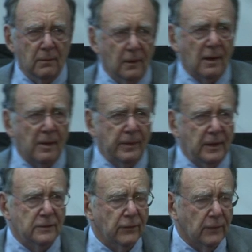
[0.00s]
the
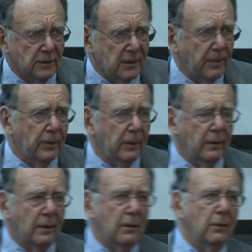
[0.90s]
companies, for example,
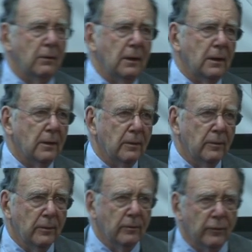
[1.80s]
that are
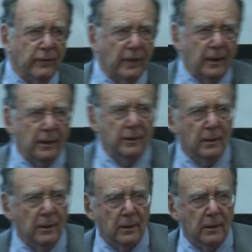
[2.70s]
providing